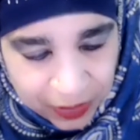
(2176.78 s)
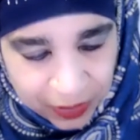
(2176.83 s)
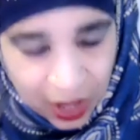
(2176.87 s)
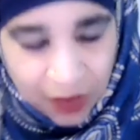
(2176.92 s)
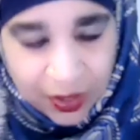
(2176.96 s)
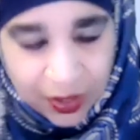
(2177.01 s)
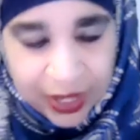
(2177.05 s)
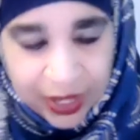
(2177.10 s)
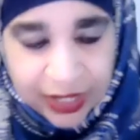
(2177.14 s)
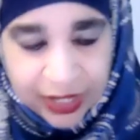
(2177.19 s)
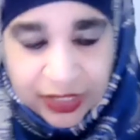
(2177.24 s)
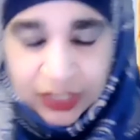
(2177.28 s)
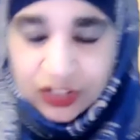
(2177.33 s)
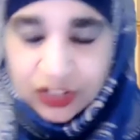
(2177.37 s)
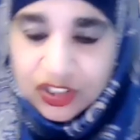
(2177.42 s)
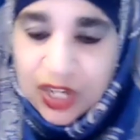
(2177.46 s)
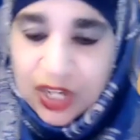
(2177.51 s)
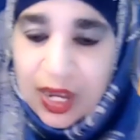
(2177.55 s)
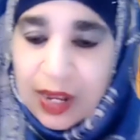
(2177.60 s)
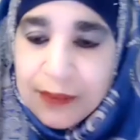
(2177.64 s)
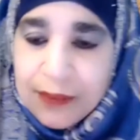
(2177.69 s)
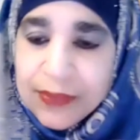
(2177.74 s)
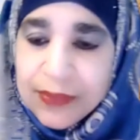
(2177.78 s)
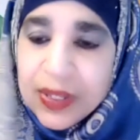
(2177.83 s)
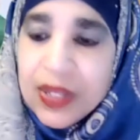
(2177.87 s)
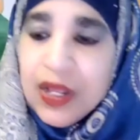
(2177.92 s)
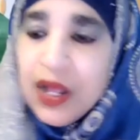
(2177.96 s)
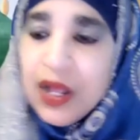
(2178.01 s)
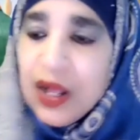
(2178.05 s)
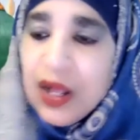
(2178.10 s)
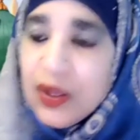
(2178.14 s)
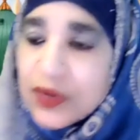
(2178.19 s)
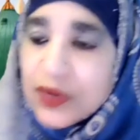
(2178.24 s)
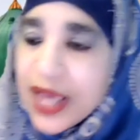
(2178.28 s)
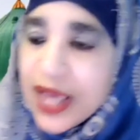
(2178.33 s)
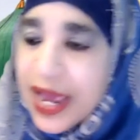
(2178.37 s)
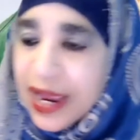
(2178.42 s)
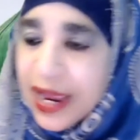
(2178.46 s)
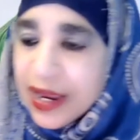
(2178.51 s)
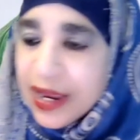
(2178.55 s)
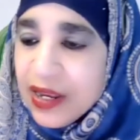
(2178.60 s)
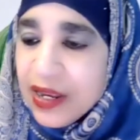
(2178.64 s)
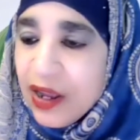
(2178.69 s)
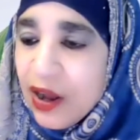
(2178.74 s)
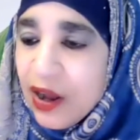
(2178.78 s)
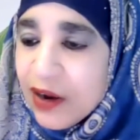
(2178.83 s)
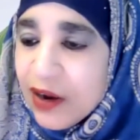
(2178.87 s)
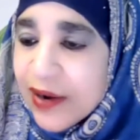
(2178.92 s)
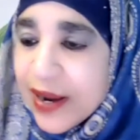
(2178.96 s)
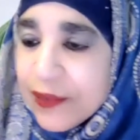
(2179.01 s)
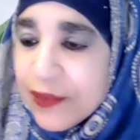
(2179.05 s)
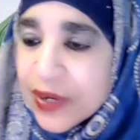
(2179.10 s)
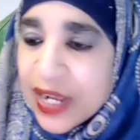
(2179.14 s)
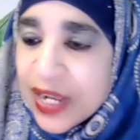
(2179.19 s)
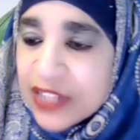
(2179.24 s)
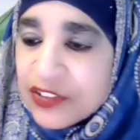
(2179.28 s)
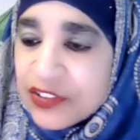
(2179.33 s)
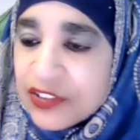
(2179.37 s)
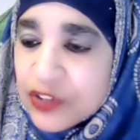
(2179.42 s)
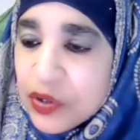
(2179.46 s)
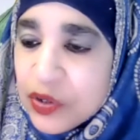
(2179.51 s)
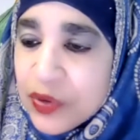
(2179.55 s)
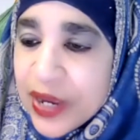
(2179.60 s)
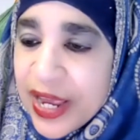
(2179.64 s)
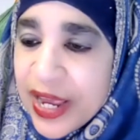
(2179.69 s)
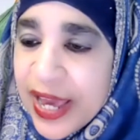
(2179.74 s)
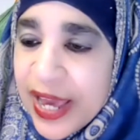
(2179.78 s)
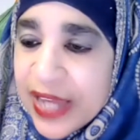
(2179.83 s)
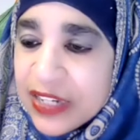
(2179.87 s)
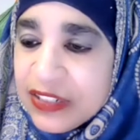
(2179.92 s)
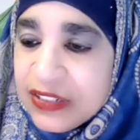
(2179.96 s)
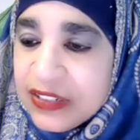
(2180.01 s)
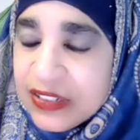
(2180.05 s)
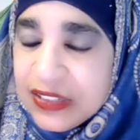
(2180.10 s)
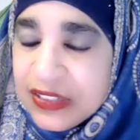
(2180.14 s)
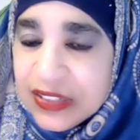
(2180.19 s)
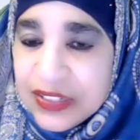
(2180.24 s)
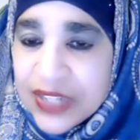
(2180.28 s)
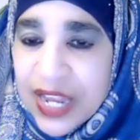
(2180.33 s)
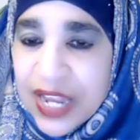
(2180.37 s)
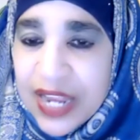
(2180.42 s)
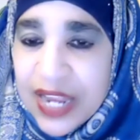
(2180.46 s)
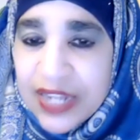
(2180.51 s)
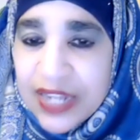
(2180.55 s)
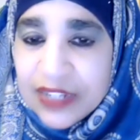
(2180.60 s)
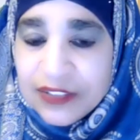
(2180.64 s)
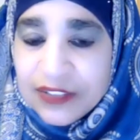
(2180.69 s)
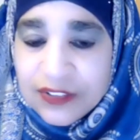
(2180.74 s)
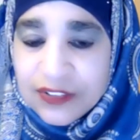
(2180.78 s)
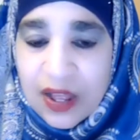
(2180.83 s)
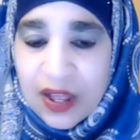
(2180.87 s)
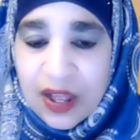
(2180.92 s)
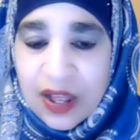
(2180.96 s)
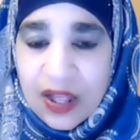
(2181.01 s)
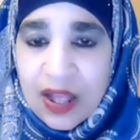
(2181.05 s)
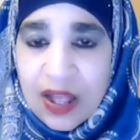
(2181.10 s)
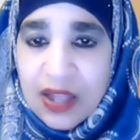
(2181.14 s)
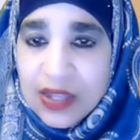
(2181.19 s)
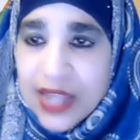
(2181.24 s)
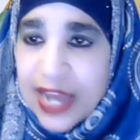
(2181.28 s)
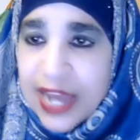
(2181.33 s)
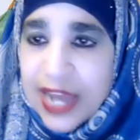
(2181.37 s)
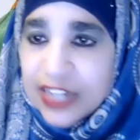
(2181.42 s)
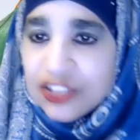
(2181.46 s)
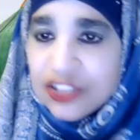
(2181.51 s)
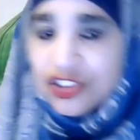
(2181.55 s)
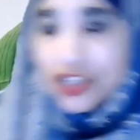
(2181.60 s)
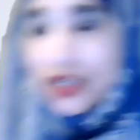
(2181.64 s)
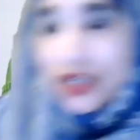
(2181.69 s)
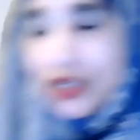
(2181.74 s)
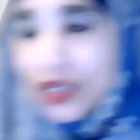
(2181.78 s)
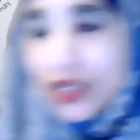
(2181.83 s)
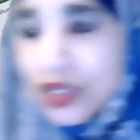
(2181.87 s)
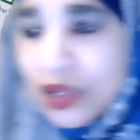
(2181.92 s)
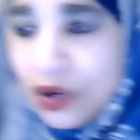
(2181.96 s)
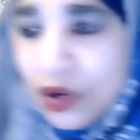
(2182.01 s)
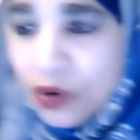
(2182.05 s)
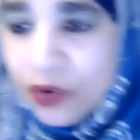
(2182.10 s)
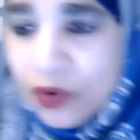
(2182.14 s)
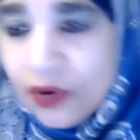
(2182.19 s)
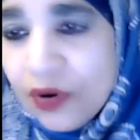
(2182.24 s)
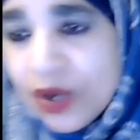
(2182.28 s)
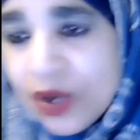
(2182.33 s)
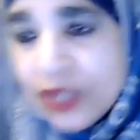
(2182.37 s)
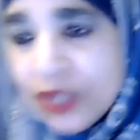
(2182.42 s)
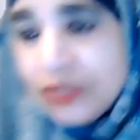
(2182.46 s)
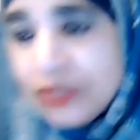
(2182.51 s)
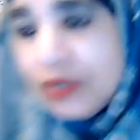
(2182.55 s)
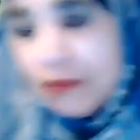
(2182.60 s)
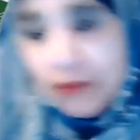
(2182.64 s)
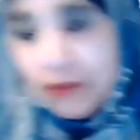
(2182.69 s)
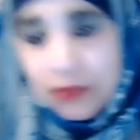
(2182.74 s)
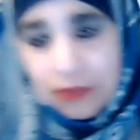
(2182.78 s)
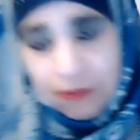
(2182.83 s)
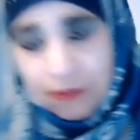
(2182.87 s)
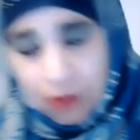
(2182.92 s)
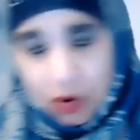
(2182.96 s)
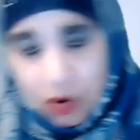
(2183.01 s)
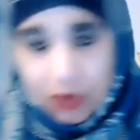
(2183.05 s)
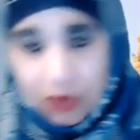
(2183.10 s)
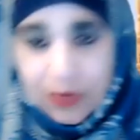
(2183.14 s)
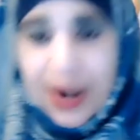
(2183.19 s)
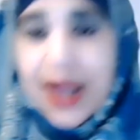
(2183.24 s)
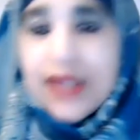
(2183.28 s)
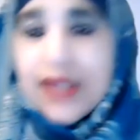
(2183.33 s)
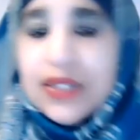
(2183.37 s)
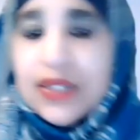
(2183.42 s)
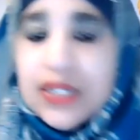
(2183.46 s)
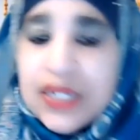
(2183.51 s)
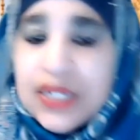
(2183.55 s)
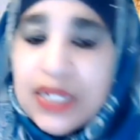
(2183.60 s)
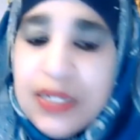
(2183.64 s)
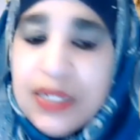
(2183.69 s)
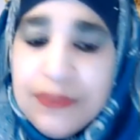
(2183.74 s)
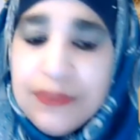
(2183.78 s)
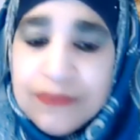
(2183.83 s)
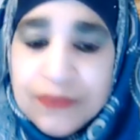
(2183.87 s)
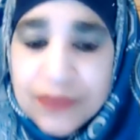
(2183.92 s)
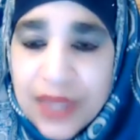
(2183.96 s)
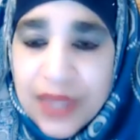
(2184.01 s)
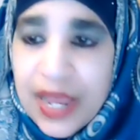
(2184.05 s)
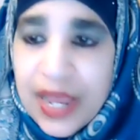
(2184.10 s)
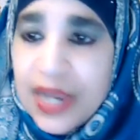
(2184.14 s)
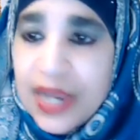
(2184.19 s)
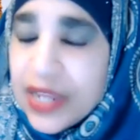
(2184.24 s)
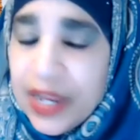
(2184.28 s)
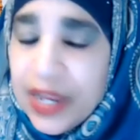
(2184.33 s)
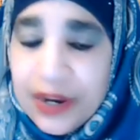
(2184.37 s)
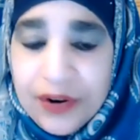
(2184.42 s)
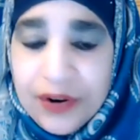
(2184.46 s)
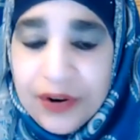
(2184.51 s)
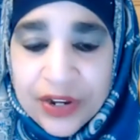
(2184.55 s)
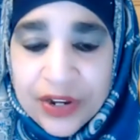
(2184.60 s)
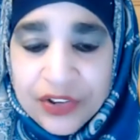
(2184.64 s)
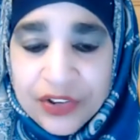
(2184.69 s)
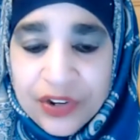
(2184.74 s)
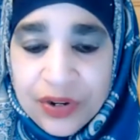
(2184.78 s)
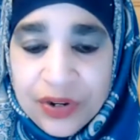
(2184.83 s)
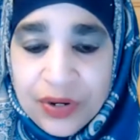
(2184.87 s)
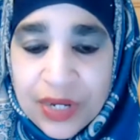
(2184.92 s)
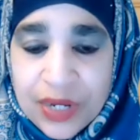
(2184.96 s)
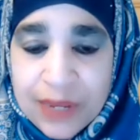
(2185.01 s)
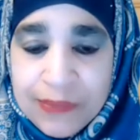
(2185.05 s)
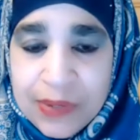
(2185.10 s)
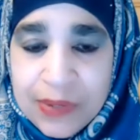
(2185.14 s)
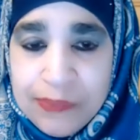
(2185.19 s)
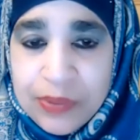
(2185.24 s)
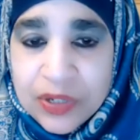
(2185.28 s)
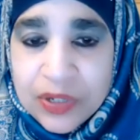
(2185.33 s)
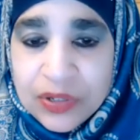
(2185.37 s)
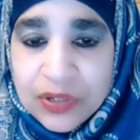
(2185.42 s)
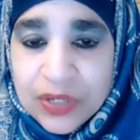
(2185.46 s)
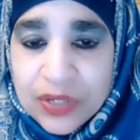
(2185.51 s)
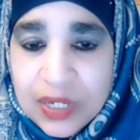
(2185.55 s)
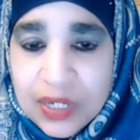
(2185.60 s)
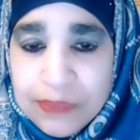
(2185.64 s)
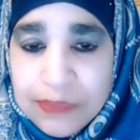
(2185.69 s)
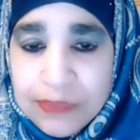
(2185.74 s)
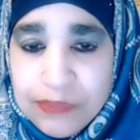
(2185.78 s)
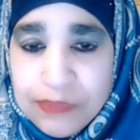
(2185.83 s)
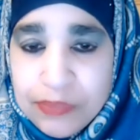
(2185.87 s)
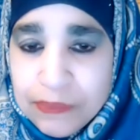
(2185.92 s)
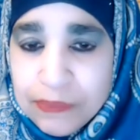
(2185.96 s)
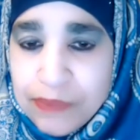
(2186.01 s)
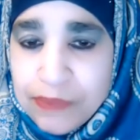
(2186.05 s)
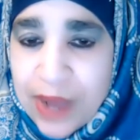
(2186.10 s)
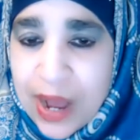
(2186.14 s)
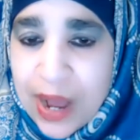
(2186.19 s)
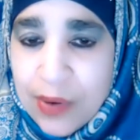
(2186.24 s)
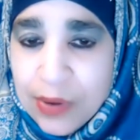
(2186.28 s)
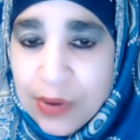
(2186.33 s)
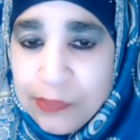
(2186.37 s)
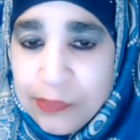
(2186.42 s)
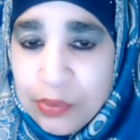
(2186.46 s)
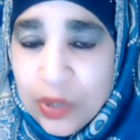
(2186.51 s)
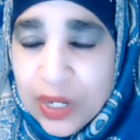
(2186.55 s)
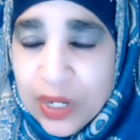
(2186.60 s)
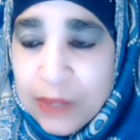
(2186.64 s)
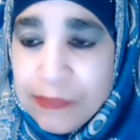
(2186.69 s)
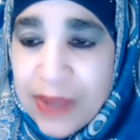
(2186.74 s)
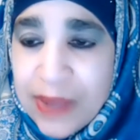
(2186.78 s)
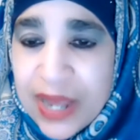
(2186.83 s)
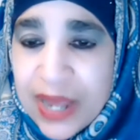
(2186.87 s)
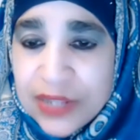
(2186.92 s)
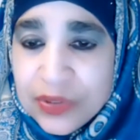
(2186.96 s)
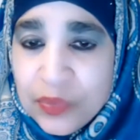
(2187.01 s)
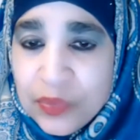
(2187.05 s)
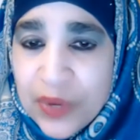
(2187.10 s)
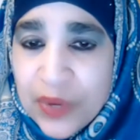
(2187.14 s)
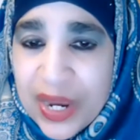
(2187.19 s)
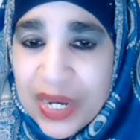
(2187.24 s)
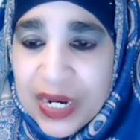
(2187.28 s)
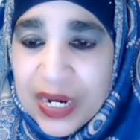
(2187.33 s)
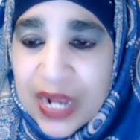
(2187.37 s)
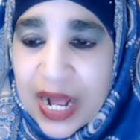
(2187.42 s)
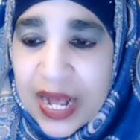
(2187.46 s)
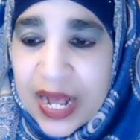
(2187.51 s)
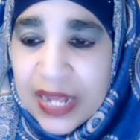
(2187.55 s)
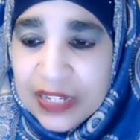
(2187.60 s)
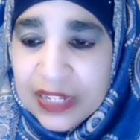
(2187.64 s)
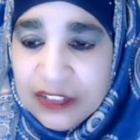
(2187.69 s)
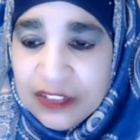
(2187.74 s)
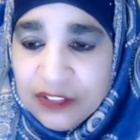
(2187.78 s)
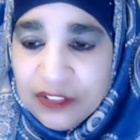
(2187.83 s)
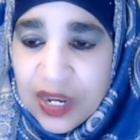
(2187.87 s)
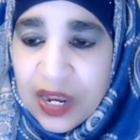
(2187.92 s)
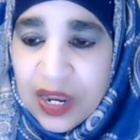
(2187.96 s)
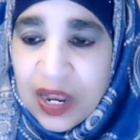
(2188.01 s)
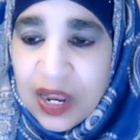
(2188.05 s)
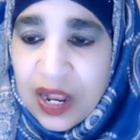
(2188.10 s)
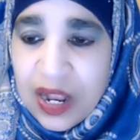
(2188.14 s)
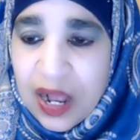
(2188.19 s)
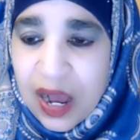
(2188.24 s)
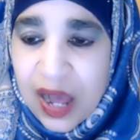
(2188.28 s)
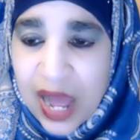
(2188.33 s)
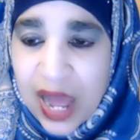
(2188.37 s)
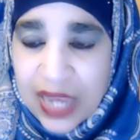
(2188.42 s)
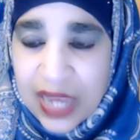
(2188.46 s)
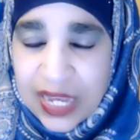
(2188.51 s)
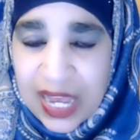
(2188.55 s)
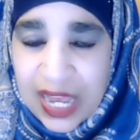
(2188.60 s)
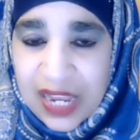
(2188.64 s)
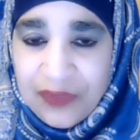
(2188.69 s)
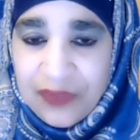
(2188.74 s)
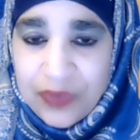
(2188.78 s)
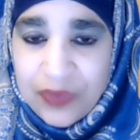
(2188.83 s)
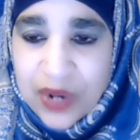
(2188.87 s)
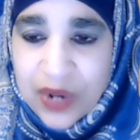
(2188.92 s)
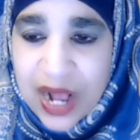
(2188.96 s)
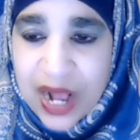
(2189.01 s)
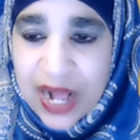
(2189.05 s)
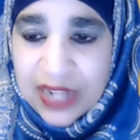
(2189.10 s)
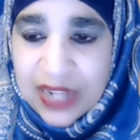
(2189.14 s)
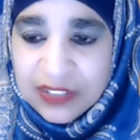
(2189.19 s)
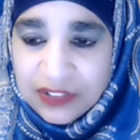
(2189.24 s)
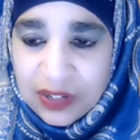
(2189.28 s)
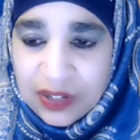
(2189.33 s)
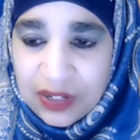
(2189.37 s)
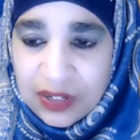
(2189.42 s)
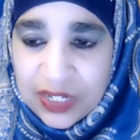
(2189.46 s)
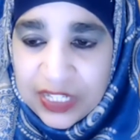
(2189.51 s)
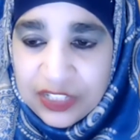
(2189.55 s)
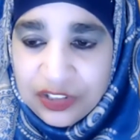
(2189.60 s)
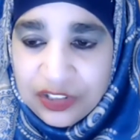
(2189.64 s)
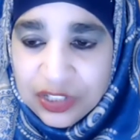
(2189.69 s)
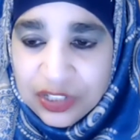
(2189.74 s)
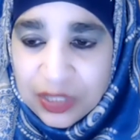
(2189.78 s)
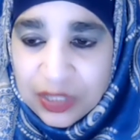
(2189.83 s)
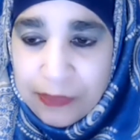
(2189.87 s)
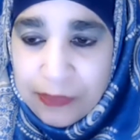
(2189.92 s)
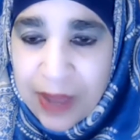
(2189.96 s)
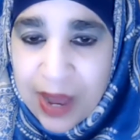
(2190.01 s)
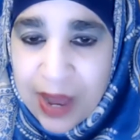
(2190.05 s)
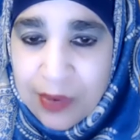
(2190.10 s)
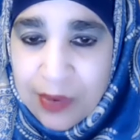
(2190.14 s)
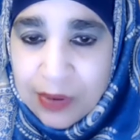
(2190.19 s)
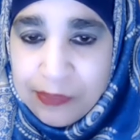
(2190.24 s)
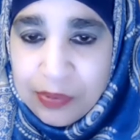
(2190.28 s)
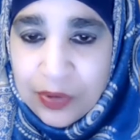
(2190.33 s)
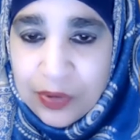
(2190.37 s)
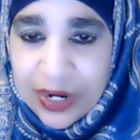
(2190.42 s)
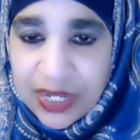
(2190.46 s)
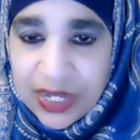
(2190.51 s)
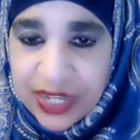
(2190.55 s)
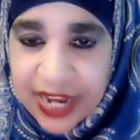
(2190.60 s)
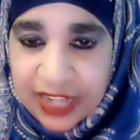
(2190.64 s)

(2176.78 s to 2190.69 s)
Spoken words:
Okay, good job. Okay, all right, well, let's go ahead into today's lecture on morality and character. Let me put the PowerPoint. And by the way, guys, I gave you guys the link to the PowerPoint